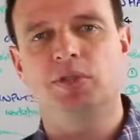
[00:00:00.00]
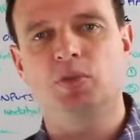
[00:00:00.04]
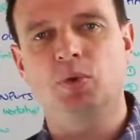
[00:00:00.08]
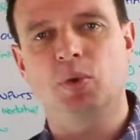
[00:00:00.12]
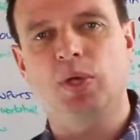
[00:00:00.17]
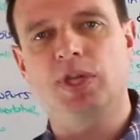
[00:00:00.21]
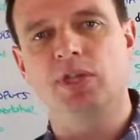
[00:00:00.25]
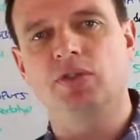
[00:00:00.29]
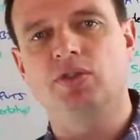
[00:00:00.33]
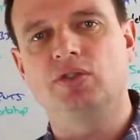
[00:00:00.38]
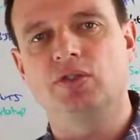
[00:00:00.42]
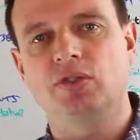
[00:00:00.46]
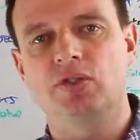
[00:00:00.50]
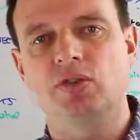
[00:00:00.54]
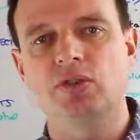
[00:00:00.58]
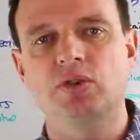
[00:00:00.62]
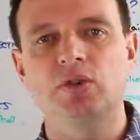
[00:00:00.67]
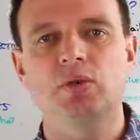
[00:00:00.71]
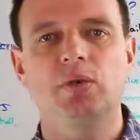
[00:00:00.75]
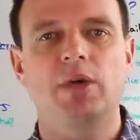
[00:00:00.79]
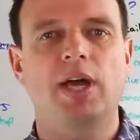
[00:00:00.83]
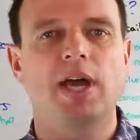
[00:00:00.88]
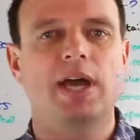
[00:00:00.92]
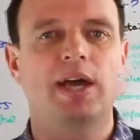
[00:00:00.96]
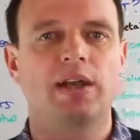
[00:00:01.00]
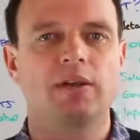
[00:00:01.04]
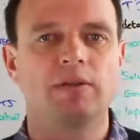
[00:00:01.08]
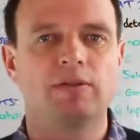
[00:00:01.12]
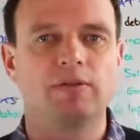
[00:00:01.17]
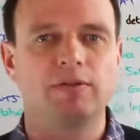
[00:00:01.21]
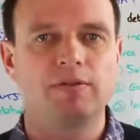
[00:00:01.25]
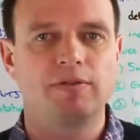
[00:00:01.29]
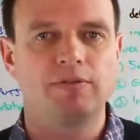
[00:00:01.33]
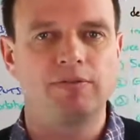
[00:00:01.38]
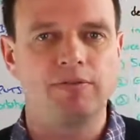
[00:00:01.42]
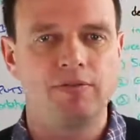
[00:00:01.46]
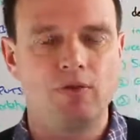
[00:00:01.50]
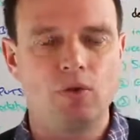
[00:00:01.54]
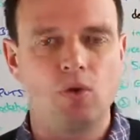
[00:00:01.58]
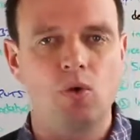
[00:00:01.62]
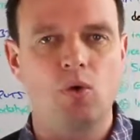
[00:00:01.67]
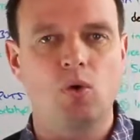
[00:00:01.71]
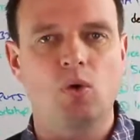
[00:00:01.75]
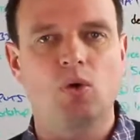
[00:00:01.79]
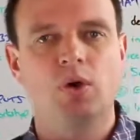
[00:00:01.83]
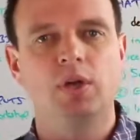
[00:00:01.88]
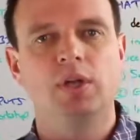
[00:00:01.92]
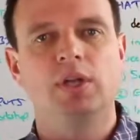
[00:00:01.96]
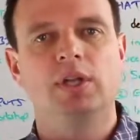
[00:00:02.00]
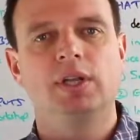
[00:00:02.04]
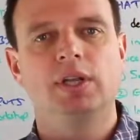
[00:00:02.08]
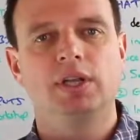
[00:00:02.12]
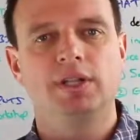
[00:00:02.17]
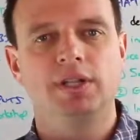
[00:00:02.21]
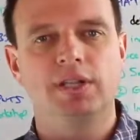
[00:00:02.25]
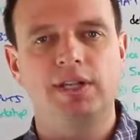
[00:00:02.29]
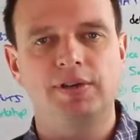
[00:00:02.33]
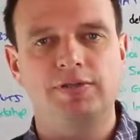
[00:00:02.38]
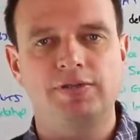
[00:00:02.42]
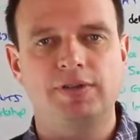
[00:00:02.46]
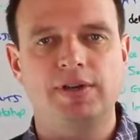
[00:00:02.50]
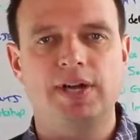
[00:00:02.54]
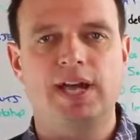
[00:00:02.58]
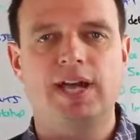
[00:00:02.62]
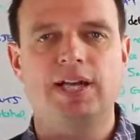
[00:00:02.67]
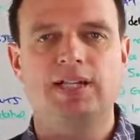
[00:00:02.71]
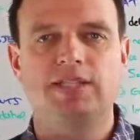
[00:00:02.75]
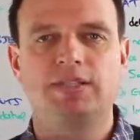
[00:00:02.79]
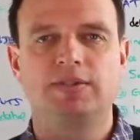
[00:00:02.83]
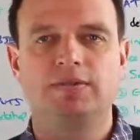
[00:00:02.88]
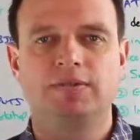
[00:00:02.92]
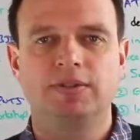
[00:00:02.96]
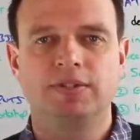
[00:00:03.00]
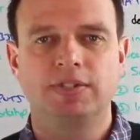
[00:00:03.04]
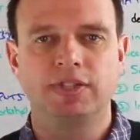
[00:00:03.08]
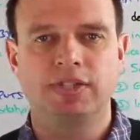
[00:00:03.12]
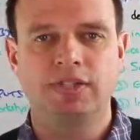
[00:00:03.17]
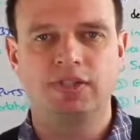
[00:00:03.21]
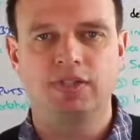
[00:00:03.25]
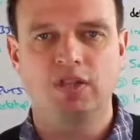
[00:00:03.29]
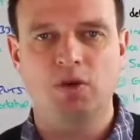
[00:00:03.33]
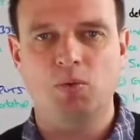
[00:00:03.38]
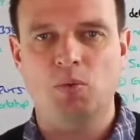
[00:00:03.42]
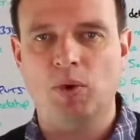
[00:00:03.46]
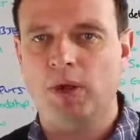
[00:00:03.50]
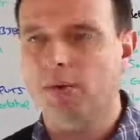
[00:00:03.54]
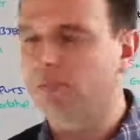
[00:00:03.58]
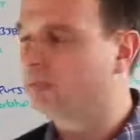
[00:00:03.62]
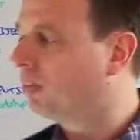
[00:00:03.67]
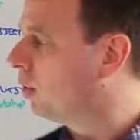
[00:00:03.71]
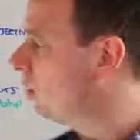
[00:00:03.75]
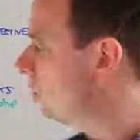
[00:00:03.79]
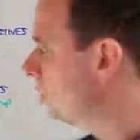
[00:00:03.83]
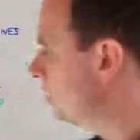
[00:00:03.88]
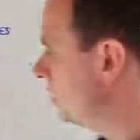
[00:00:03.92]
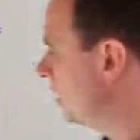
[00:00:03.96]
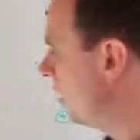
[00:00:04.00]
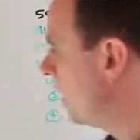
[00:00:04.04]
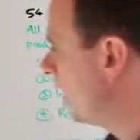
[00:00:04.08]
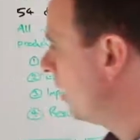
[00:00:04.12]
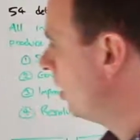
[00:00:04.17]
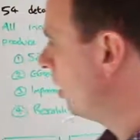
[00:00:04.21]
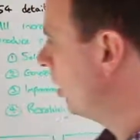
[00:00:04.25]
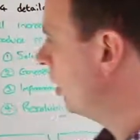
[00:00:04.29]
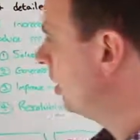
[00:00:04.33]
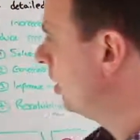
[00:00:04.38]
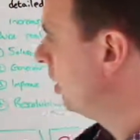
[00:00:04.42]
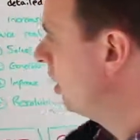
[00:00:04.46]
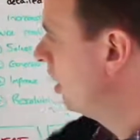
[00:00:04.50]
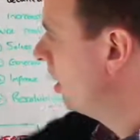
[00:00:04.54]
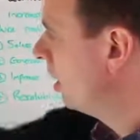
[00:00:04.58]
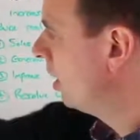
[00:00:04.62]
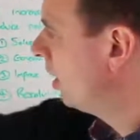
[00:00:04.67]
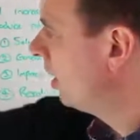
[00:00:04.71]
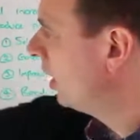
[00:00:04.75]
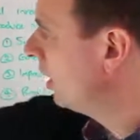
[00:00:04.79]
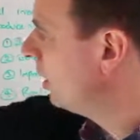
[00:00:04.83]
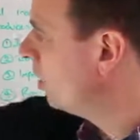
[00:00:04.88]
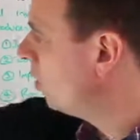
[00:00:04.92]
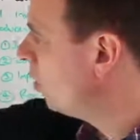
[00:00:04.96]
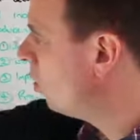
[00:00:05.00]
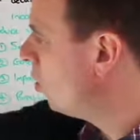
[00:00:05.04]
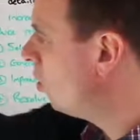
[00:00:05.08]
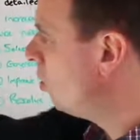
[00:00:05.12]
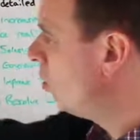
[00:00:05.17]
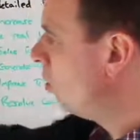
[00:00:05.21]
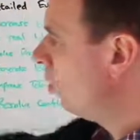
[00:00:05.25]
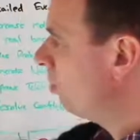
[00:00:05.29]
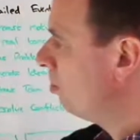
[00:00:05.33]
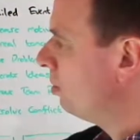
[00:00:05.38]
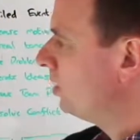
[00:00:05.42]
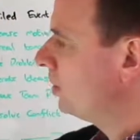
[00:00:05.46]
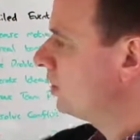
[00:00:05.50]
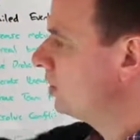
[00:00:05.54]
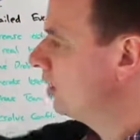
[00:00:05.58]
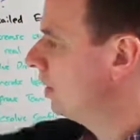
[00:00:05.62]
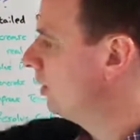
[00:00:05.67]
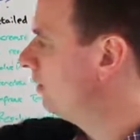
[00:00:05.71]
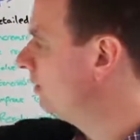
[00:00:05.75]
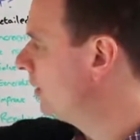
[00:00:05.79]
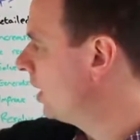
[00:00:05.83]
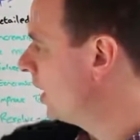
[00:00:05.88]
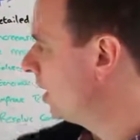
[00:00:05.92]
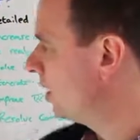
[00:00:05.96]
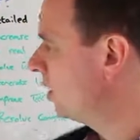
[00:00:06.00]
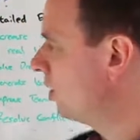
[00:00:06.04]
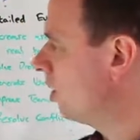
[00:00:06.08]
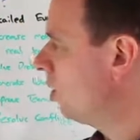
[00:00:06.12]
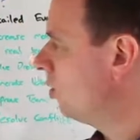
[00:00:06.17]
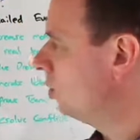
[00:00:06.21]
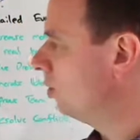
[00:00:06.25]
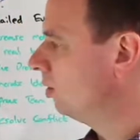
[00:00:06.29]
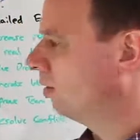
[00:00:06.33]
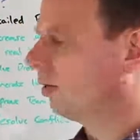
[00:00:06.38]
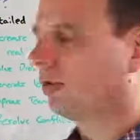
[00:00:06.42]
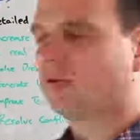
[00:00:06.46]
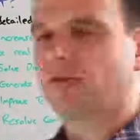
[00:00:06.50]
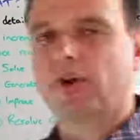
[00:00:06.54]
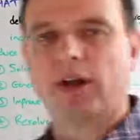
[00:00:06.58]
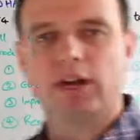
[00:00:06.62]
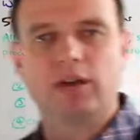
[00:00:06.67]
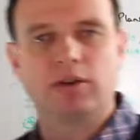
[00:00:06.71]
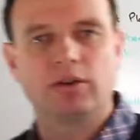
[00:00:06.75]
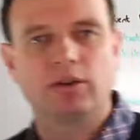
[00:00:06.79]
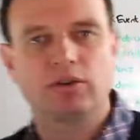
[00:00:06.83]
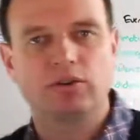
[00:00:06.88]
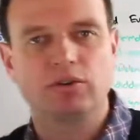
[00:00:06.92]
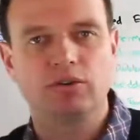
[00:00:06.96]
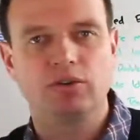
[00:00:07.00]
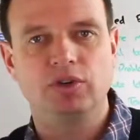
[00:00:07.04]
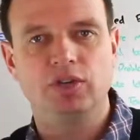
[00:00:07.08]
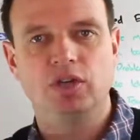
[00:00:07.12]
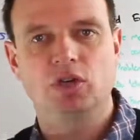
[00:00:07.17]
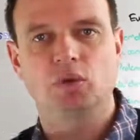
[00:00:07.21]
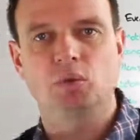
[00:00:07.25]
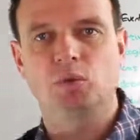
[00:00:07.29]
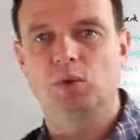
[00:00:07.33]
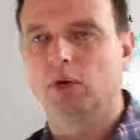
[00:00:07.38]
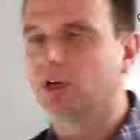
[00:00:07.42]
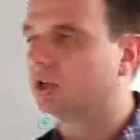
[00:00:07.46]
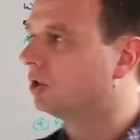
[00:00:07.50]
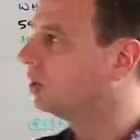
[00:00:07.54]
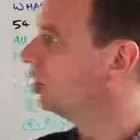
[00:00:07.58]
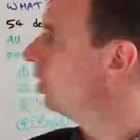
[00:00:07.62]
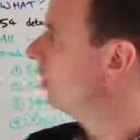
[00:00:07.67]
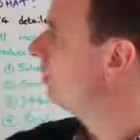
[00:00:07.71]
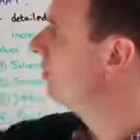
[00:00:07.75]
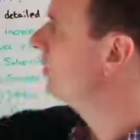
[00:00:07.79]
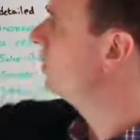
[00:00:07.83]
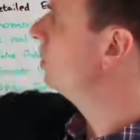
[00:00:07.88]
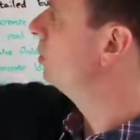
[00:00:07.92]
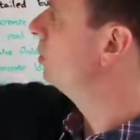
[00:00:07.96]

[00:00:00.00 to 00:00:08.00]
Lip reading: between 2 and 4 different activities that when put together, they all preserve that golden thread through your workshop